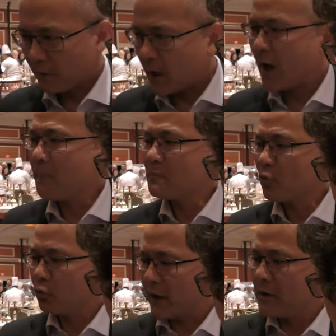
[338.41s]
Um,
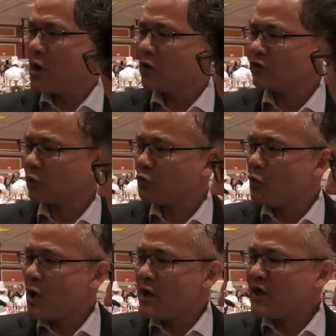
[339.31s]
right. So
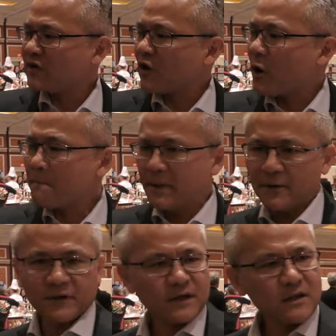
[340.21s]
it's all
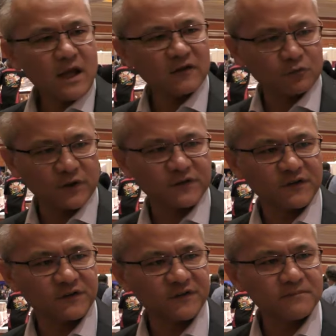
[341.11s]
built in as one
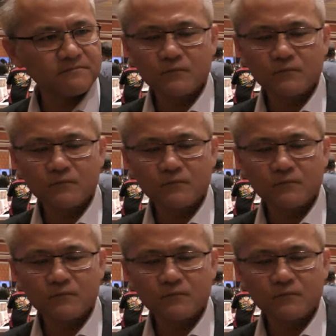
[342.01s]
system.